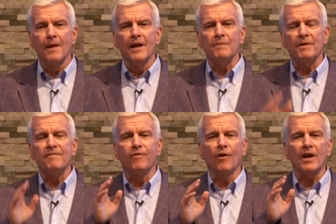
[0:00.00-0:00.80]
And
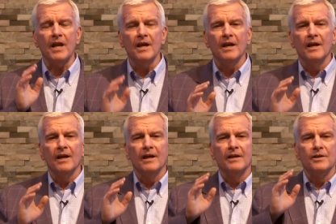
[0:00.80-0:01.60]
before
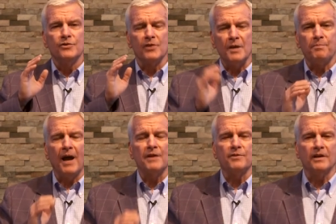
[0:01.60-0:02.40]
St.
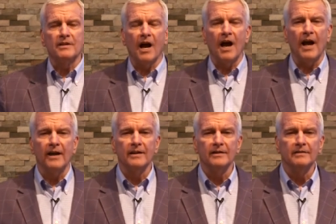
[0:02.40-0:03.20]
Patrick
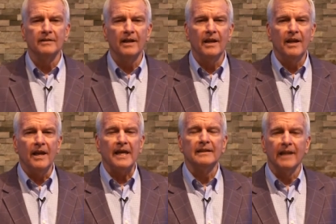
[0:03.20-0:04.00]
died,
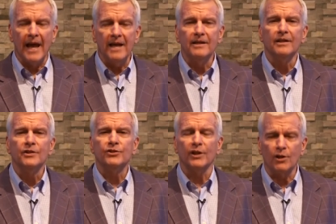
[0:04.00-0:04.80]
he led
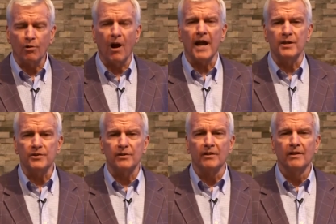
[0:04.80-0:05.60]
to
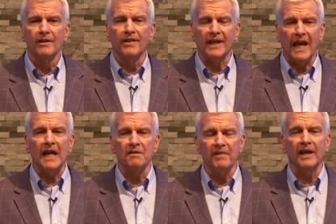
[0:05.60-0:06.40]
Christ, the
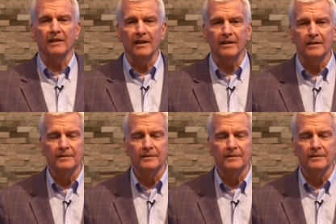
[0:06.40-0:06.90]
King of England.